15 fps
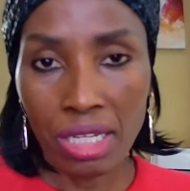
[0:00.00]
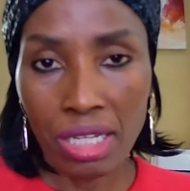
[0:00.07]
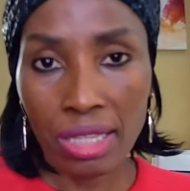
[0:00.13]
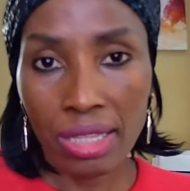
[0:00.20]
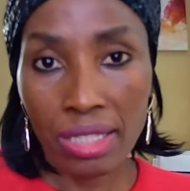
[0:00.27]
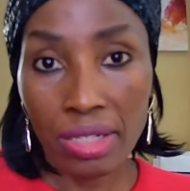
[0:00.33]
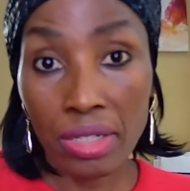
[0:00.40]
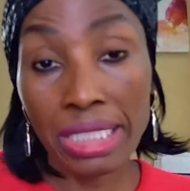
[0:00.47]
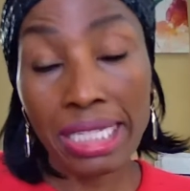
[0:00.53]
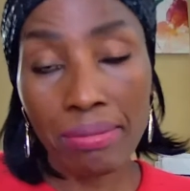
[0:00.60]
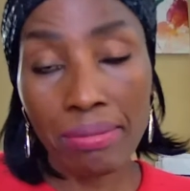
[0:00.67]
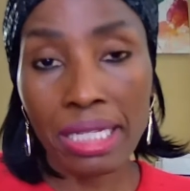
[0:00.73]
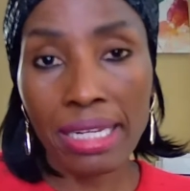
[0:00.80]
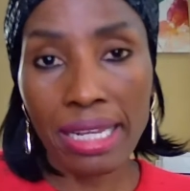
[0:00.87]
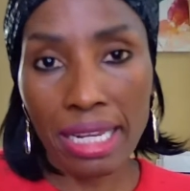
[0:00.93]
the
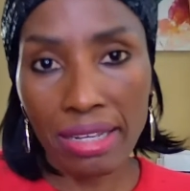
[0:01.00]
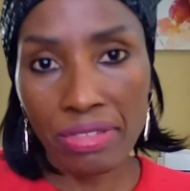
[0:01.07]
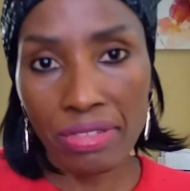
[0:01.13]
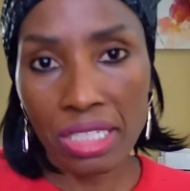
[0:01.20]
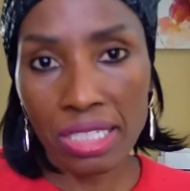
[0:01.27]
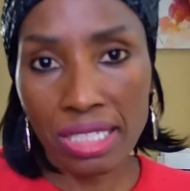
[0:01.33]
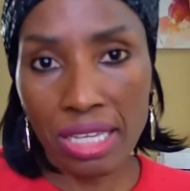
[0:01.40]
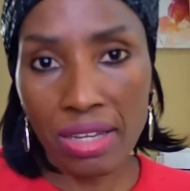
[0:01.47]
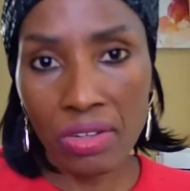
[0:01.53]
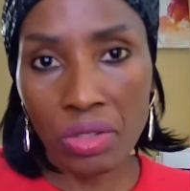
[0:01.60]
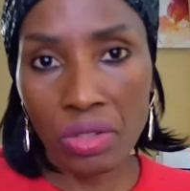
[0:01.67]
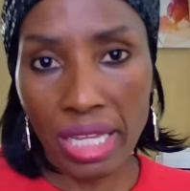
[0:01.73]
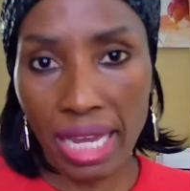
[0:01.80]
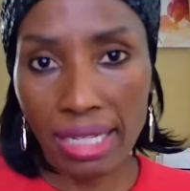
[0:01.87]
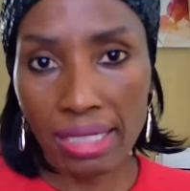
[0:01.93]
attempted NFT sale
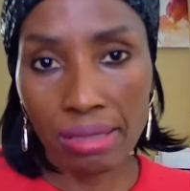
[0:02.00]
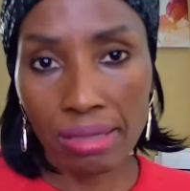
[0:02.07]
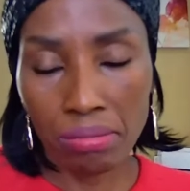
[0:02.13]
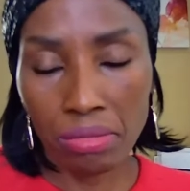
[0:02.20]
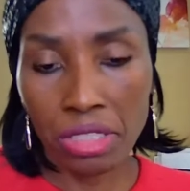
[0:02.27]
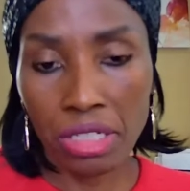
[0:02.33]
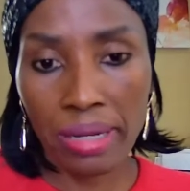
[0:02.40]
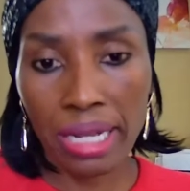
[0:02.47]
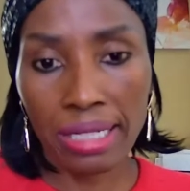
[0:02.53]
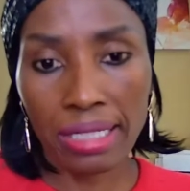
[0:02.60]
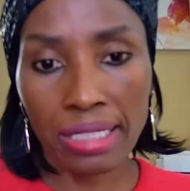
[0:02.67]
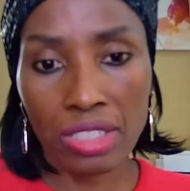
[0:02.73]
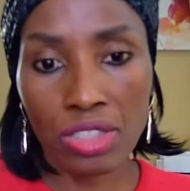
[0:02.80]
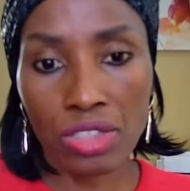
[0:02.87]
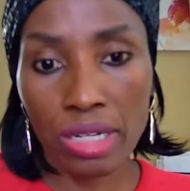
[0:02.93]
that Miramax
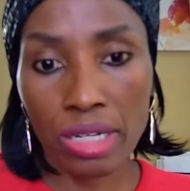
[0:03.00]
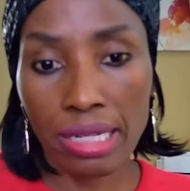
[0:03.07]
is trying.